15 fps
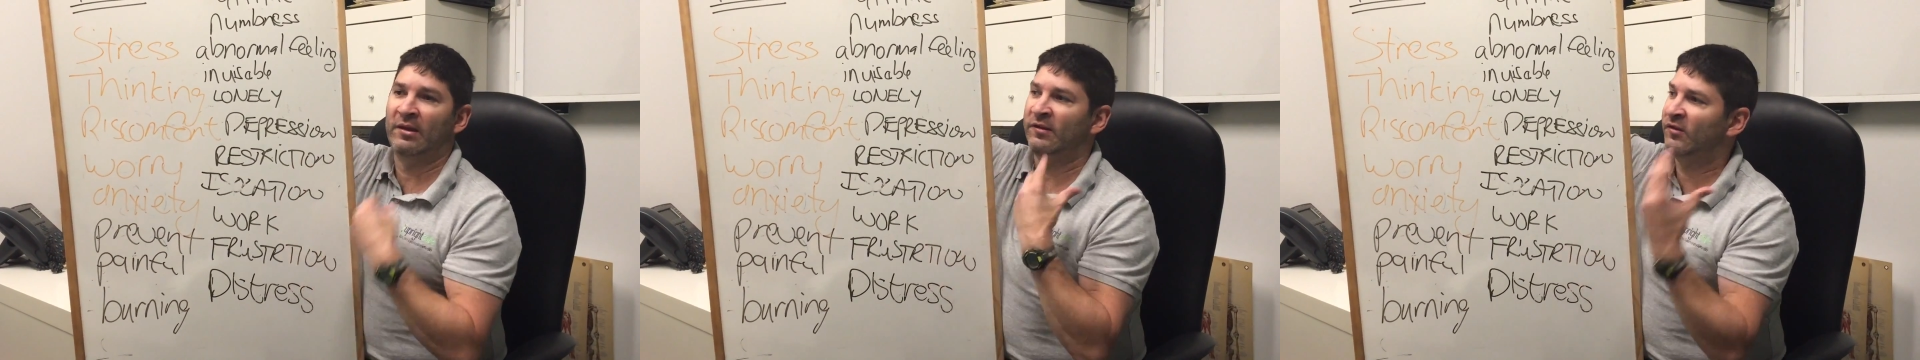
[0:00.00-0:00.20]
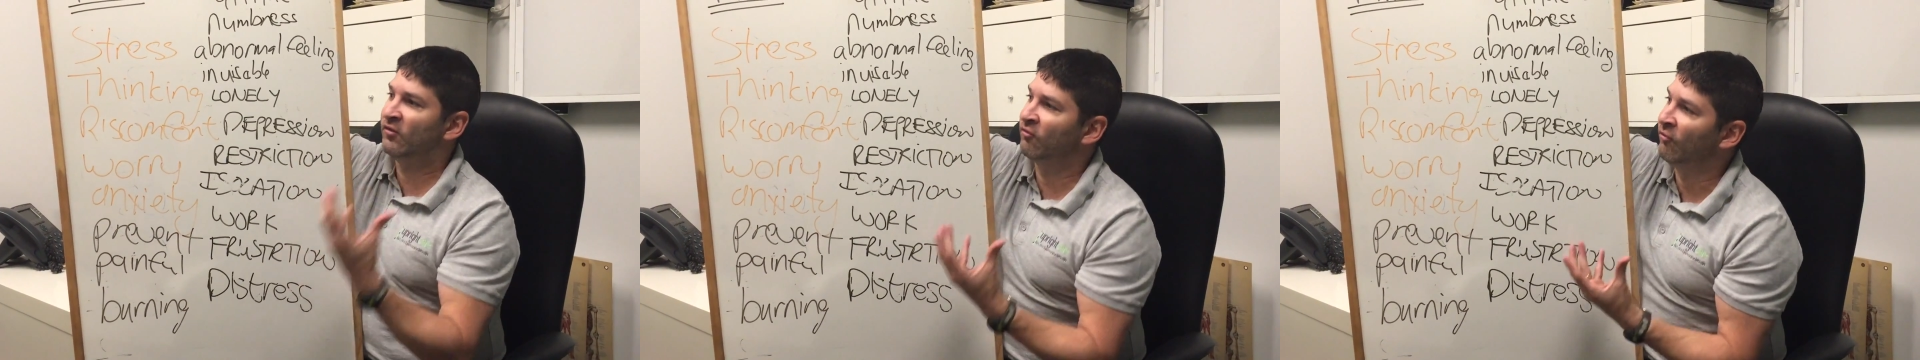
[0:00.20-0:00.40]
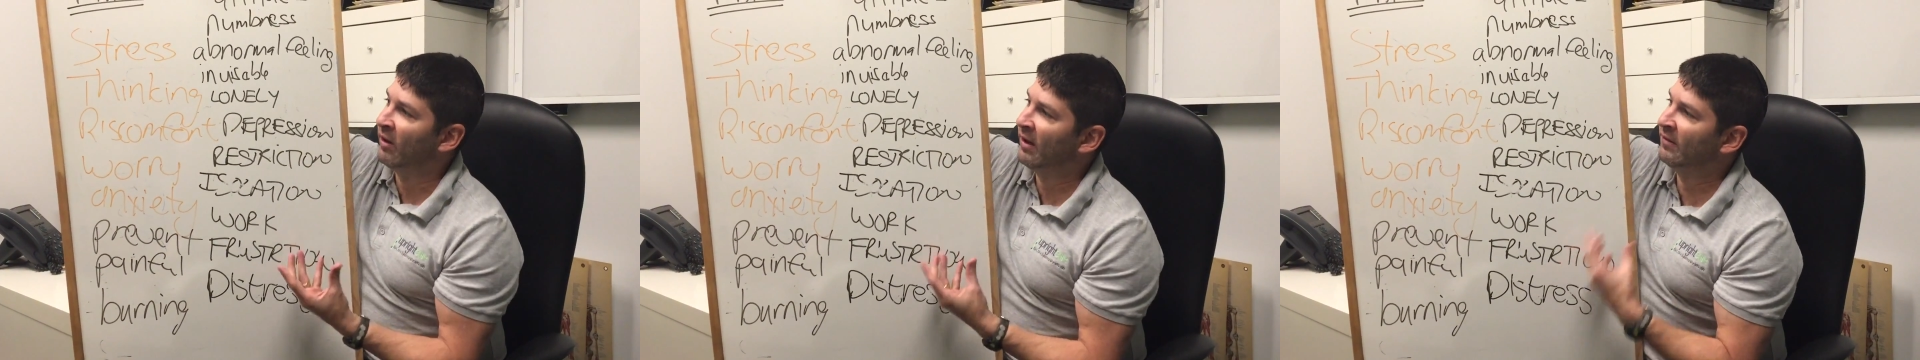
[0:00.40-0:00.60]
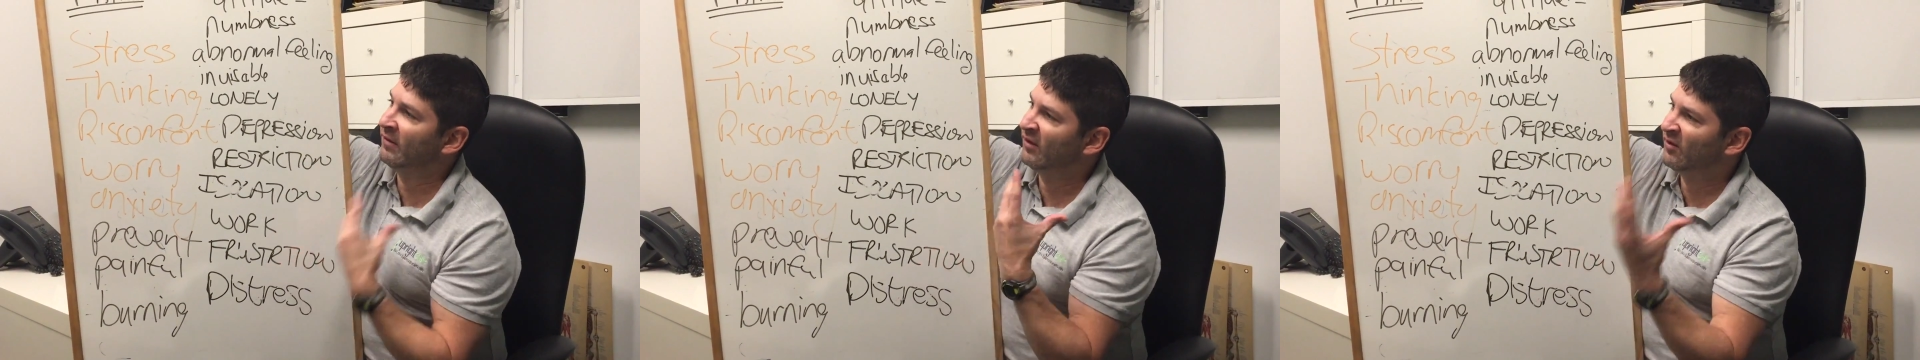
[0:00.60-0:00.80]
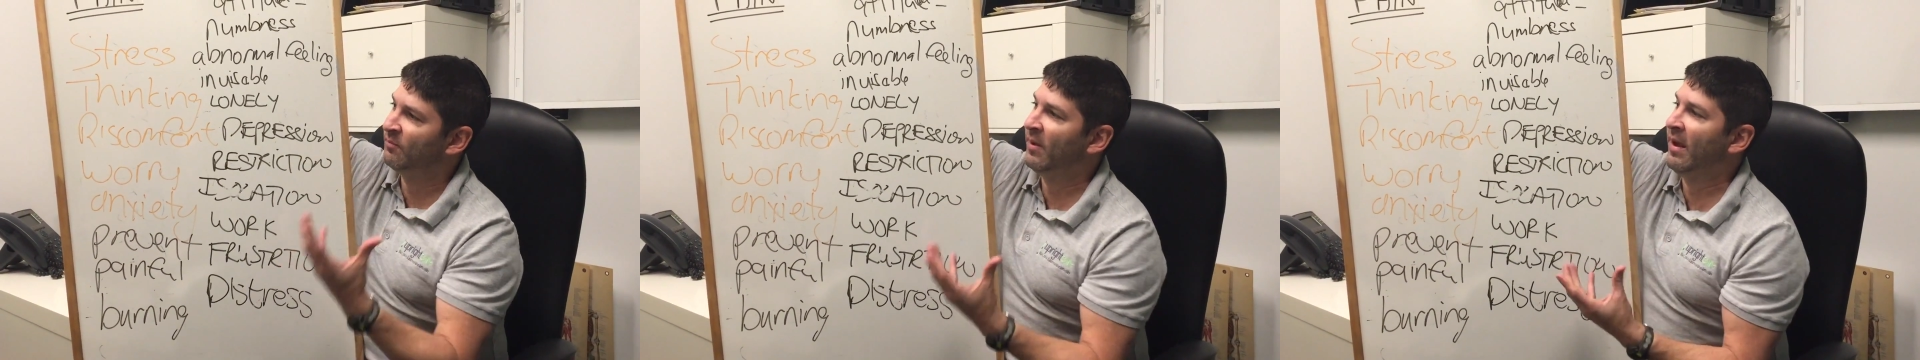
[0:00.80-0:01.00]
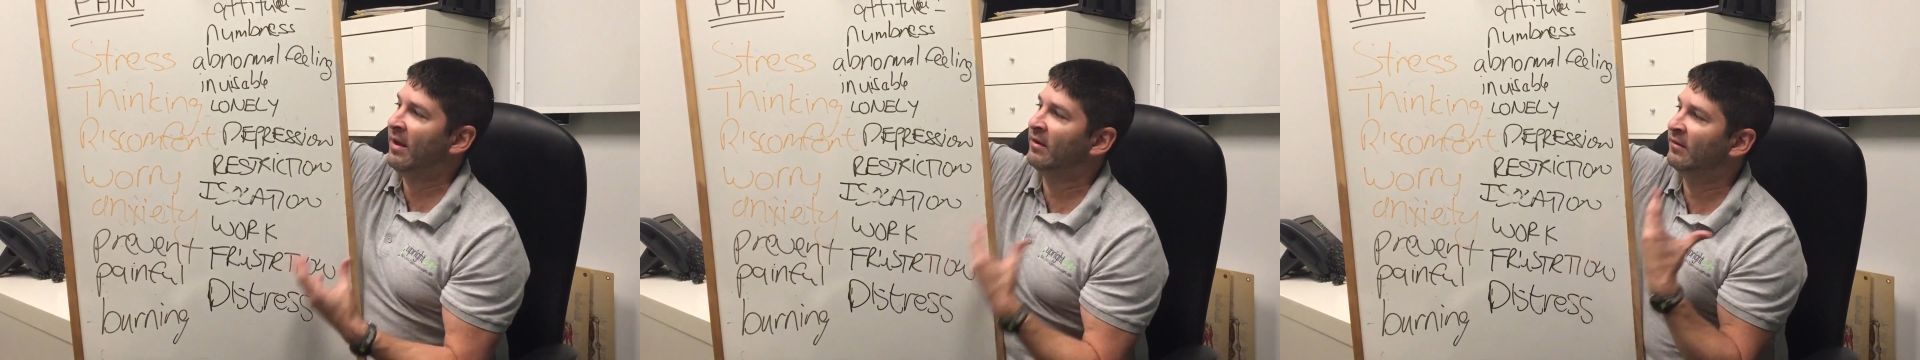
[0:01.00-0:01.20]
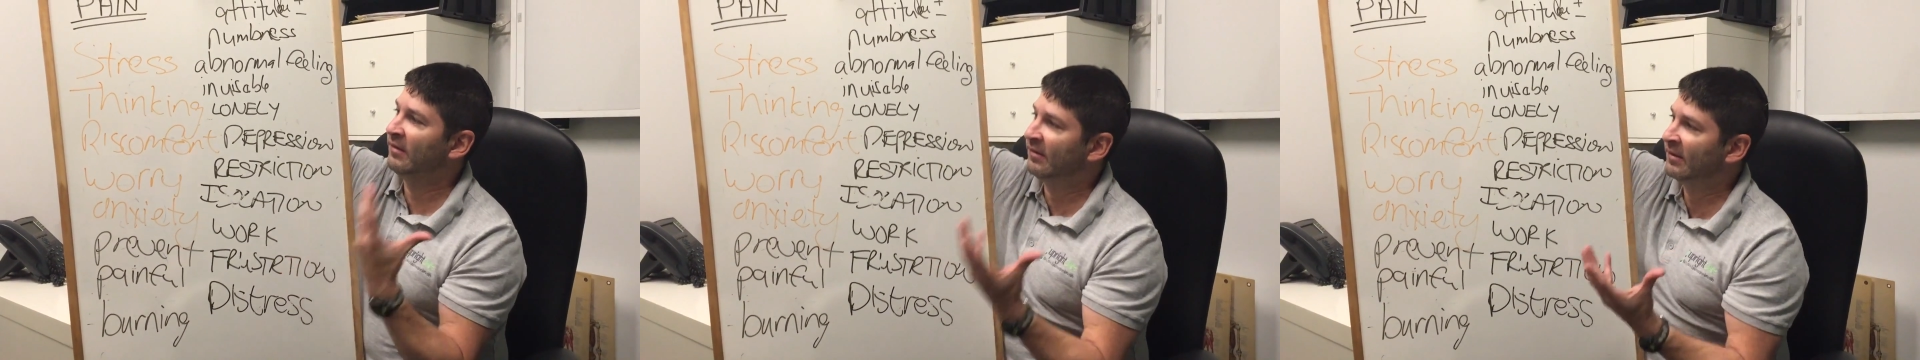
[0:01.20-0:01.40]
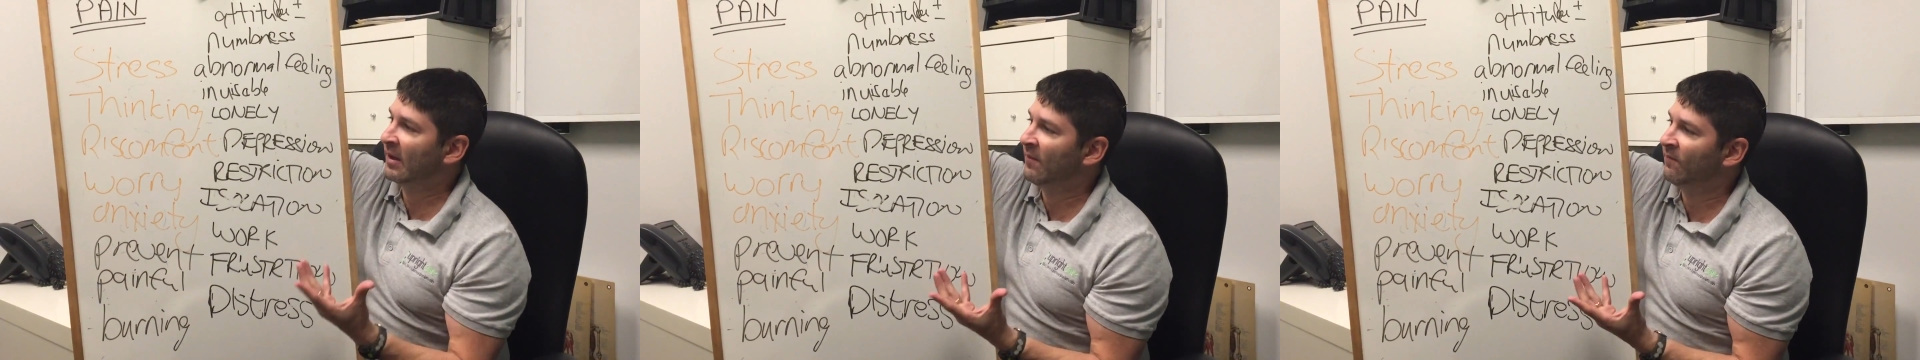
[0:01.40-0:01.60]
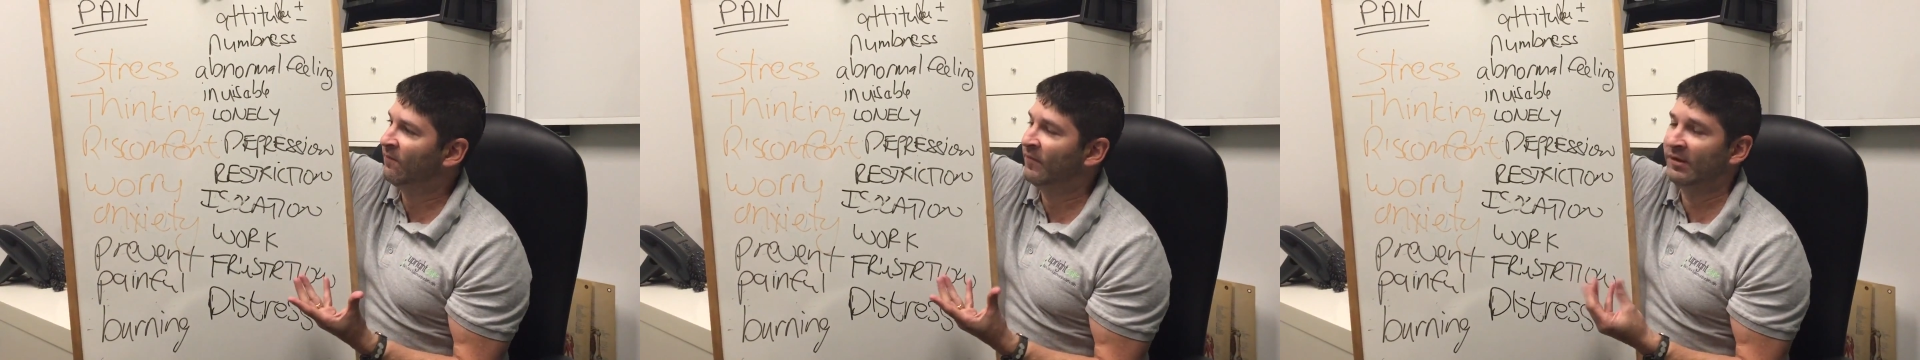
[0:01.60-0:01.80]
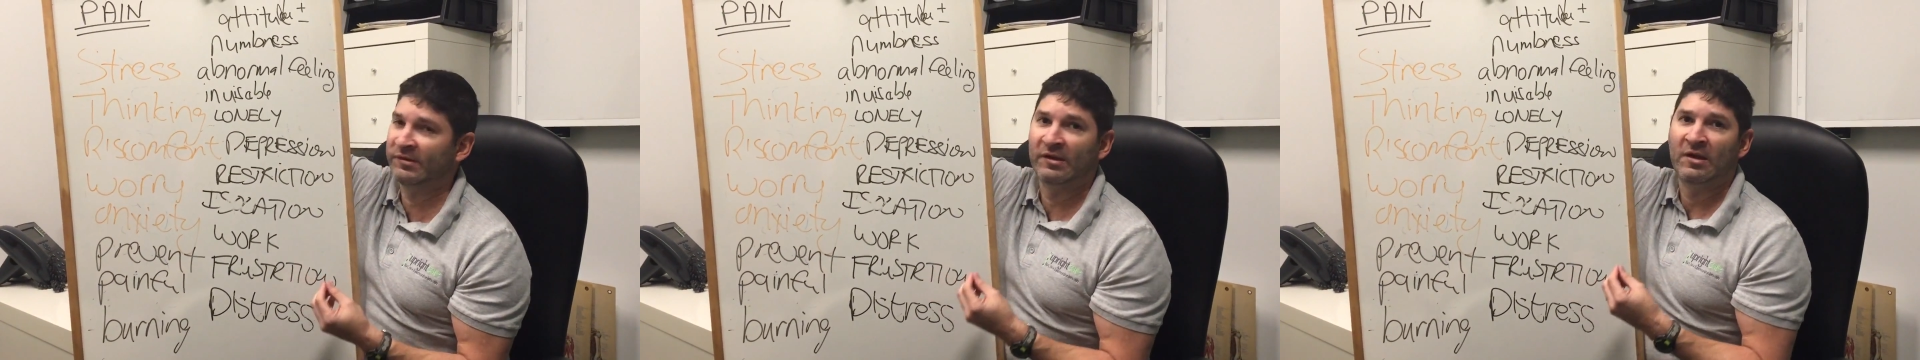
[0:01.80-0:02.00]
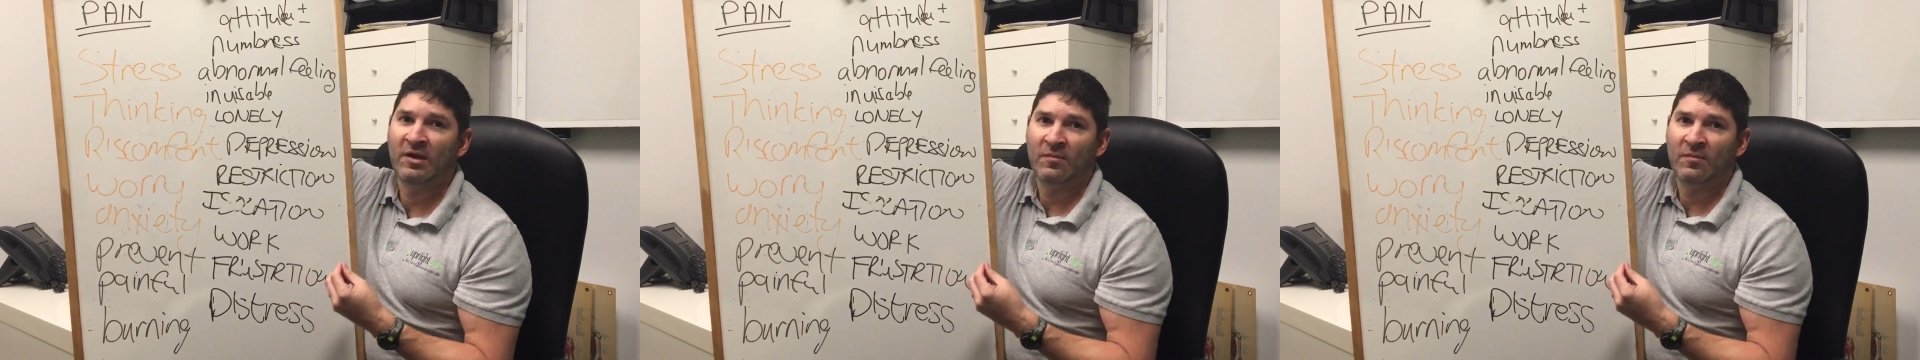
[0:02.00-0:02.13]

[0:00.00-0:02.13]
It's stress, it's pain, it's discomfort,